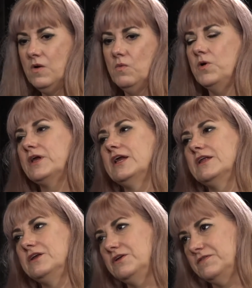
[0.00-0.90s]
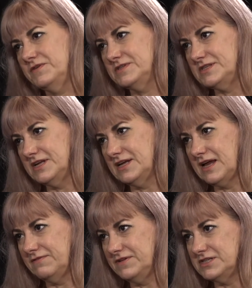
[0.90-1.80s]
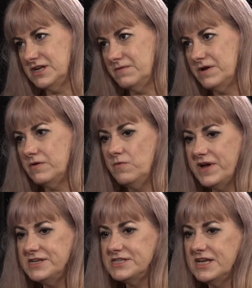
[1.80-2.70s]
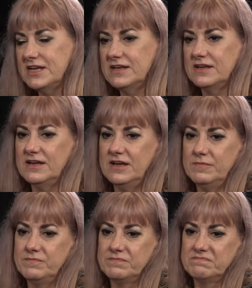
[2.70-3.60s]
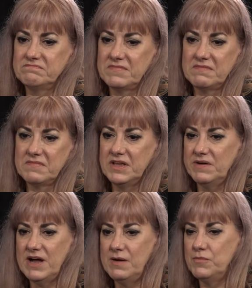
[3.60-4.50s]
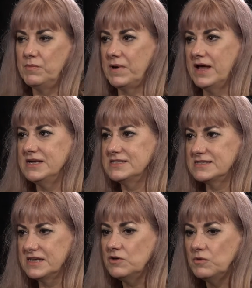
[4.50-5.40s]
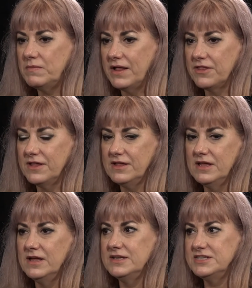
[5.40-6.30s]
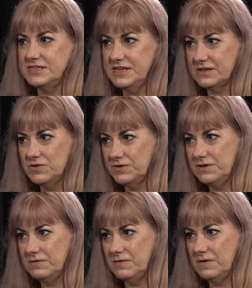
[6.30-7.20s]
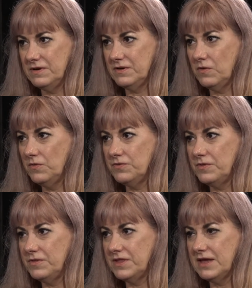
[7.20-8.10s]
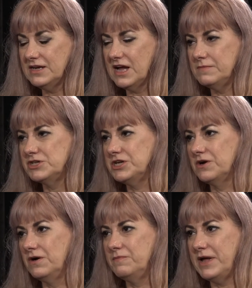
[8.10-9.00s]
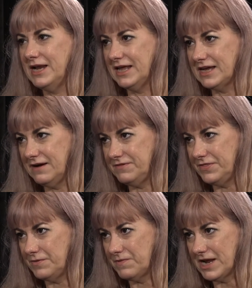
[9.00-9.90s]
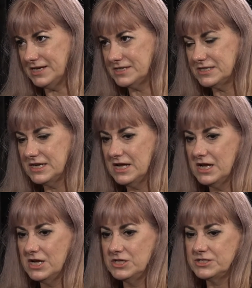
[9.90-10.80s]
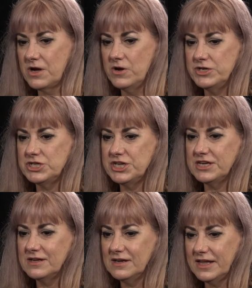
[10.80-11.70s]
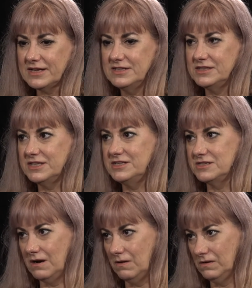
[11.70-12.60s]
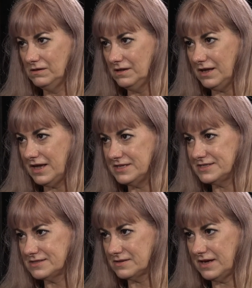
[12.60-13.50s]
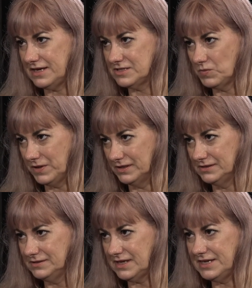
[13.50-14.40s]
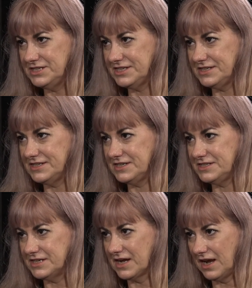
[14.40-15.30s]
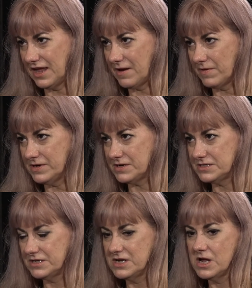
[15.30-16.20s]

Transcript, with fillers: working in a university cafeteria, renting, um, you know, a humble place, single mother, didn't, couldn't, all the, the income she got barely covered the rent. Mm. So she collected the dole as, as well and didn't declare it,